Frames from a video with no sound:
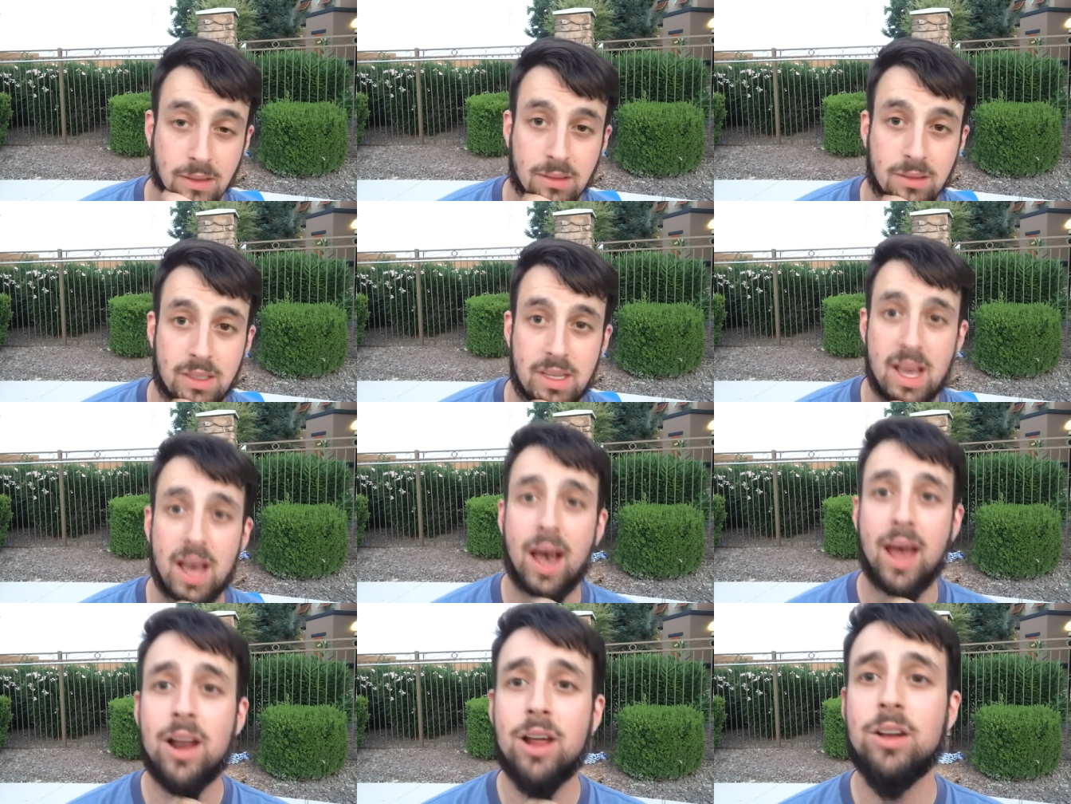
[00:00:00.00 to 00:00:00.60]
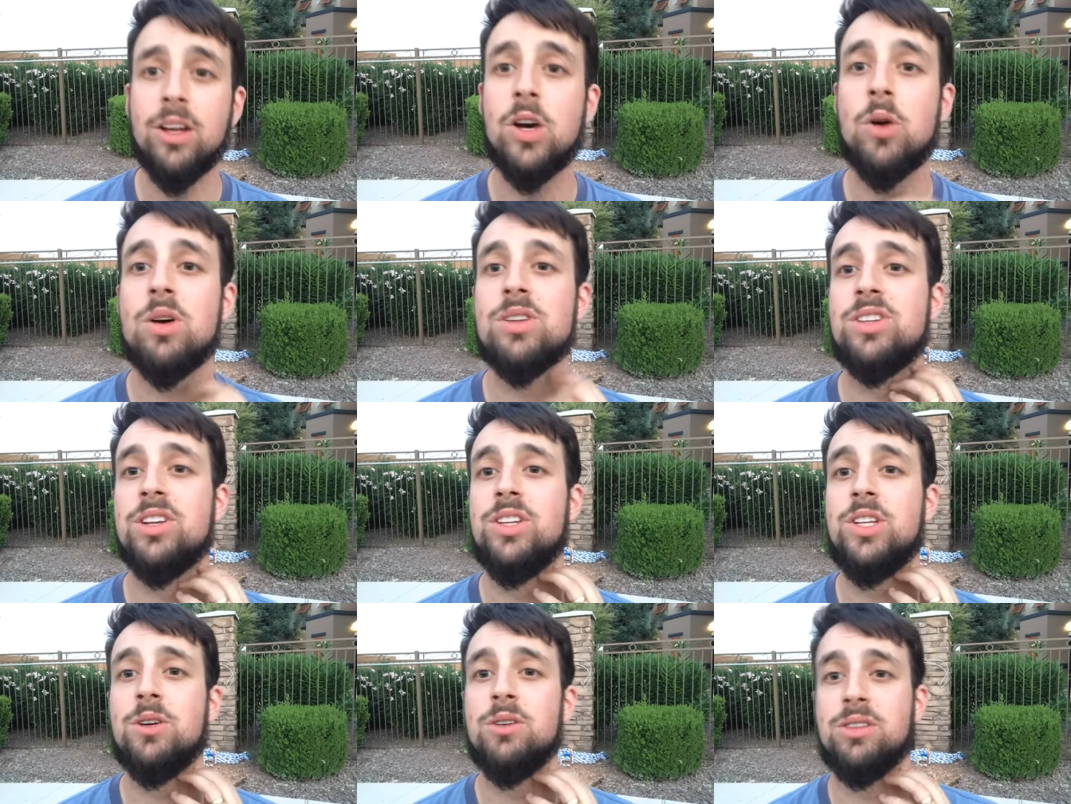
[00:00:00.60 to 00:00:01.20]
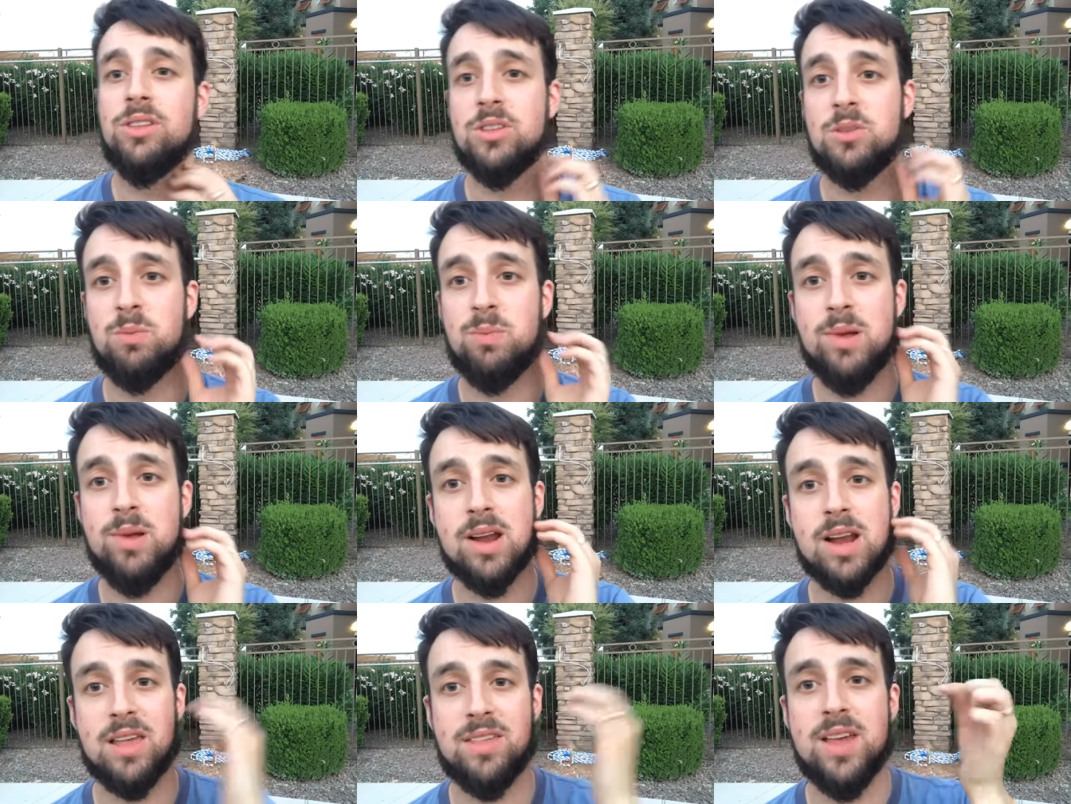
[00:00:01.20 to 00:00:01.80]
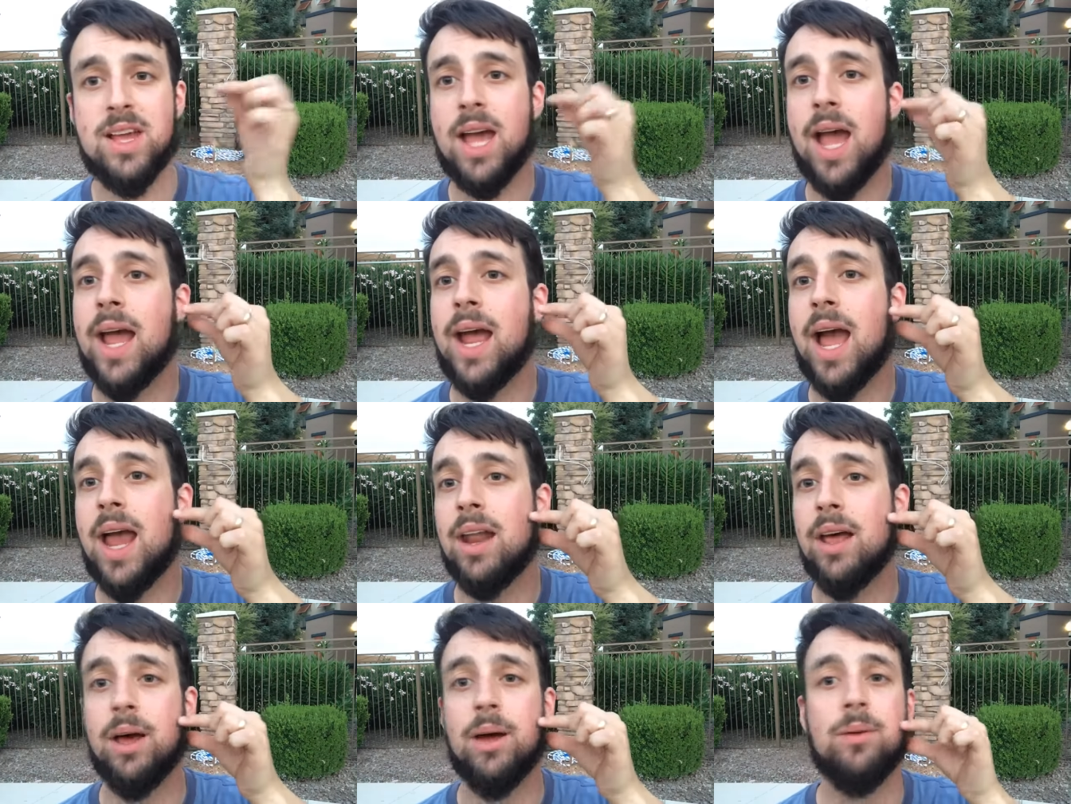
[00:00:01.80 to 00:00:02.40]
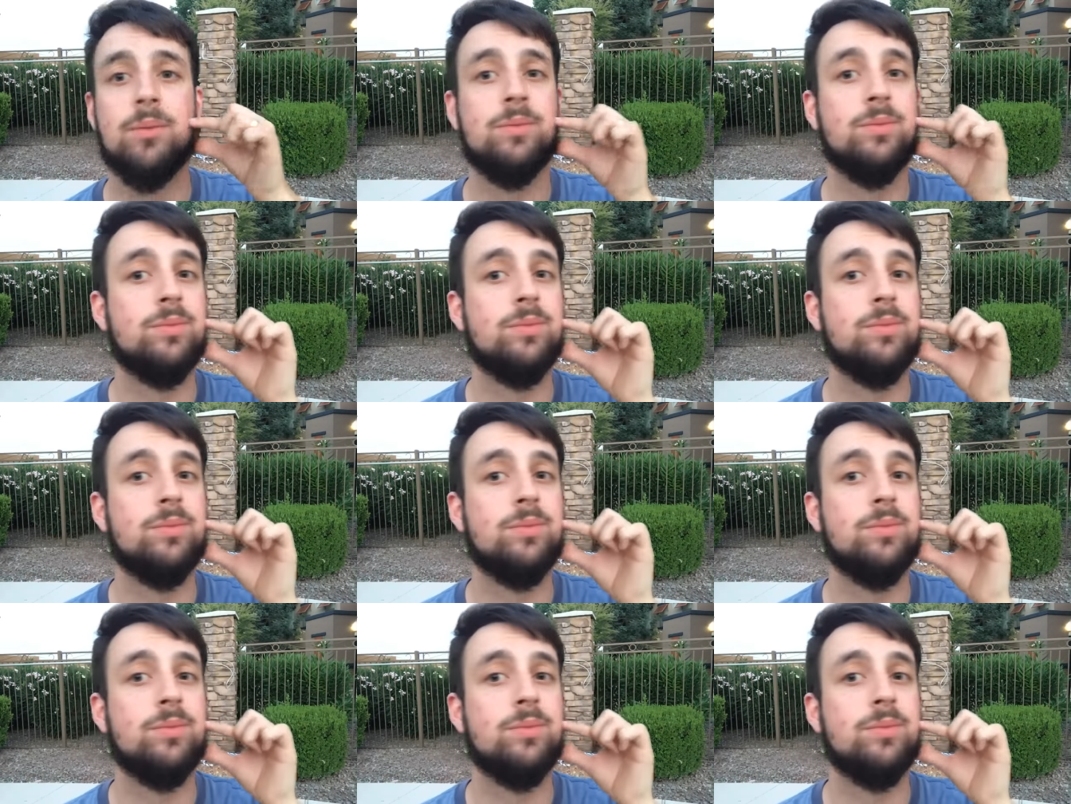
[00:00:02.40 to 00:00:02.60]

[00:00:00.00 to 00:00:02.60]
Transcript: Yeah, I don't know what to do with this beard. I think I gotta